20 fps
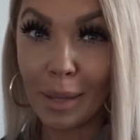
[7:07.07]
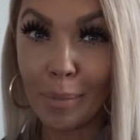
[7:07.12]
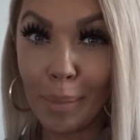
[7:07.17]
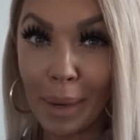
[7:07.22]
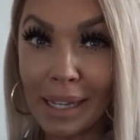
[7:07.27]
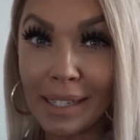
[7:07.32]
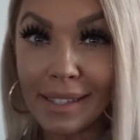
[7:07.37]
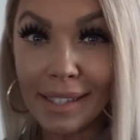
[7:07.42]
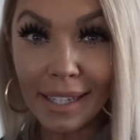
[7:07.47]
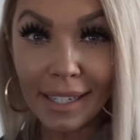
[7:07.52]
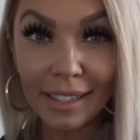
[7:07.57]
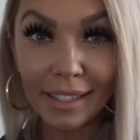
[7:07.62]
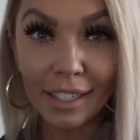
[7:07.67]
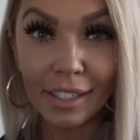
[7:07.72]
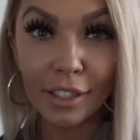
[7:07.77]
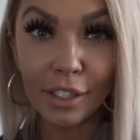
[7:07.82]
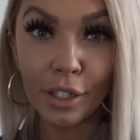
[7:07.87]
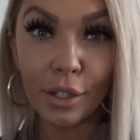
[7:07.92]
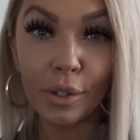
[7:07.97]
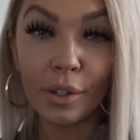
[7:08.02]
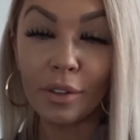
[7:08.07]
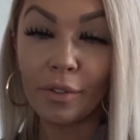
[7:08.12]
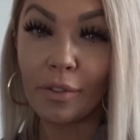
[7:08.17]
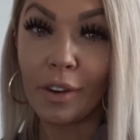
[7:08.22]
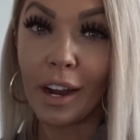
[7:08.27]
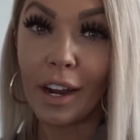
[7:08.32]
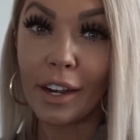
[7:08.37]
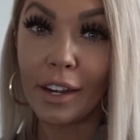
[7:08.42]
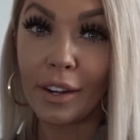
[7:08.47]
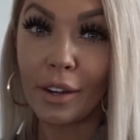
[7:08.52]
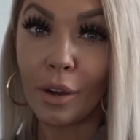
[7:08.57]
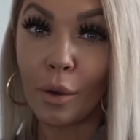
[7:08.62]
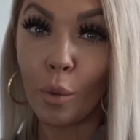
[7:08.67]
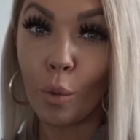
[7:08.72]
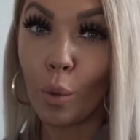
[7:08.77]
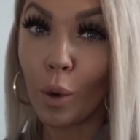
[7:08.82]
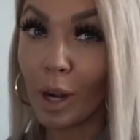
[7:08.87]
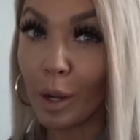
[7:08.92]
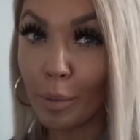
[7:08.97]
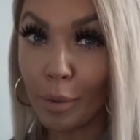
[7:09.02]
the best thing to do to find
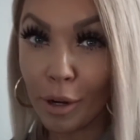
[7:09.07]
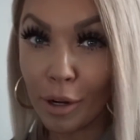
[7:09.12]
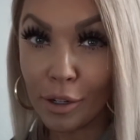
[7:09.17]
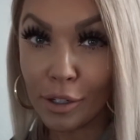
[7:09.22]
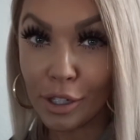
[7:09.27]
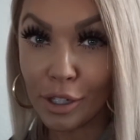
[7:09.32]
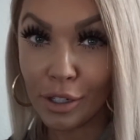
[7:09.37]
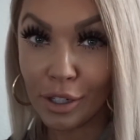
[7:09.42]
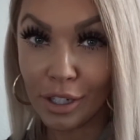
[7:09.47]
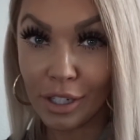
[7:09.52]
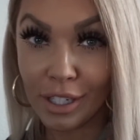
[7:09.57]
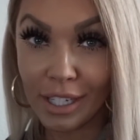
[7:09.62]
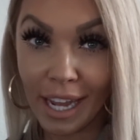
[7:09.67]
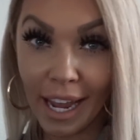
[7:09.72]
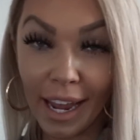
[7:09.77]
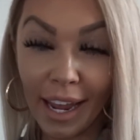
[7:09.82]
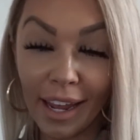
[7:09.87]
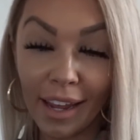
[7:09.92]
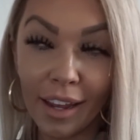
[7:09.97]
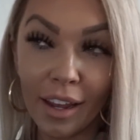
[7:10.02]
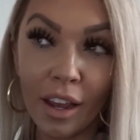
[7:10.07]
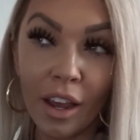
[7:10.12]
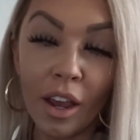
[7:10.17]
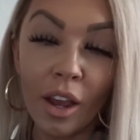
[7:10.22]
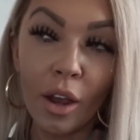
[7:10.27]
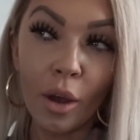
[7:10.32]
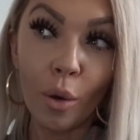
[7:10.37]
what approach you should take